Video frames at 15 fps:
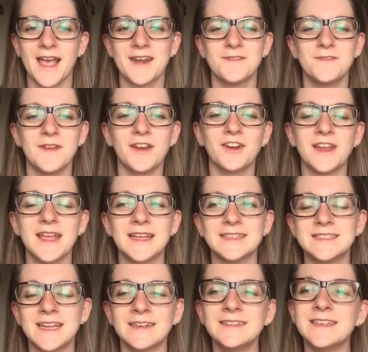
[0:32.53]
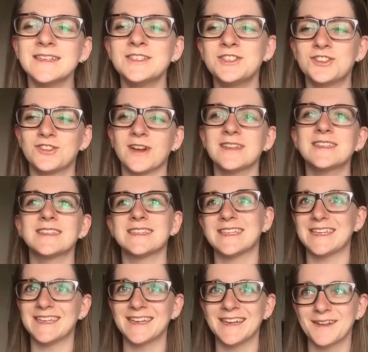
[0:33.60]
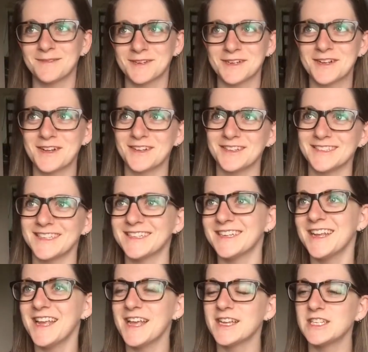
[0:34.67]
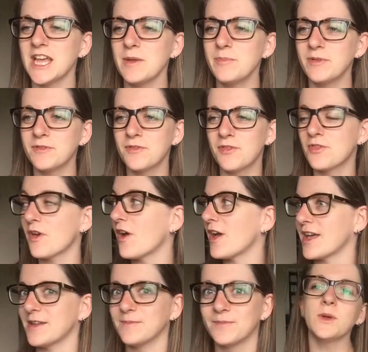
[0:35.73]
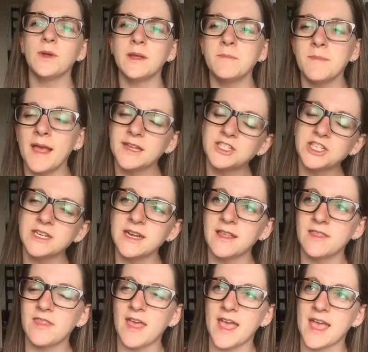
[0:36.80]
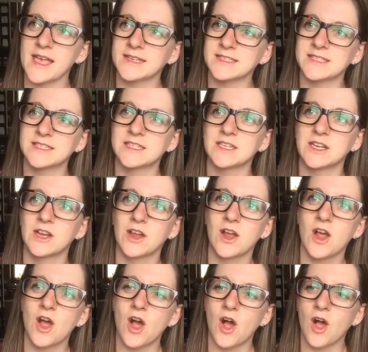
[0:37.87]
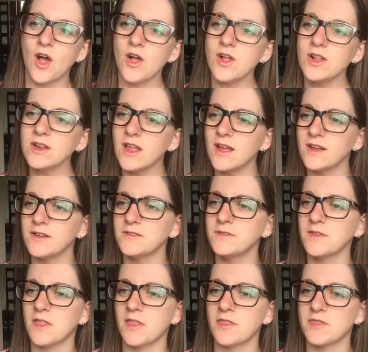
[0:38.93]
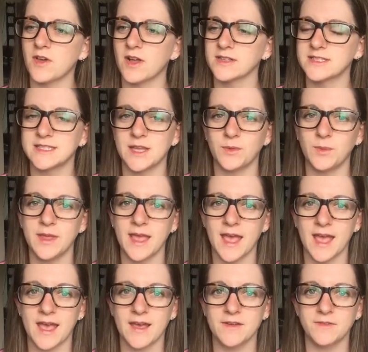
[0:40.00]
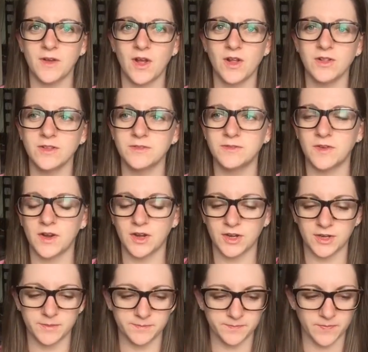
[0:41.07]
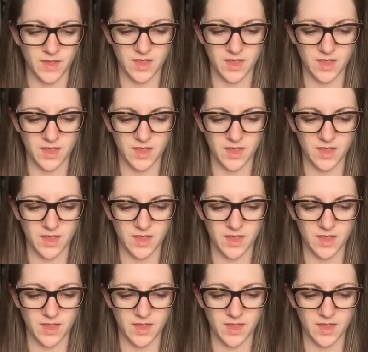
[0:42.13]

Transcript: I had a very Duncan Trussell-y, I'm gonna call it, type of thought. So imagine that all of the thoughts that we have, all of our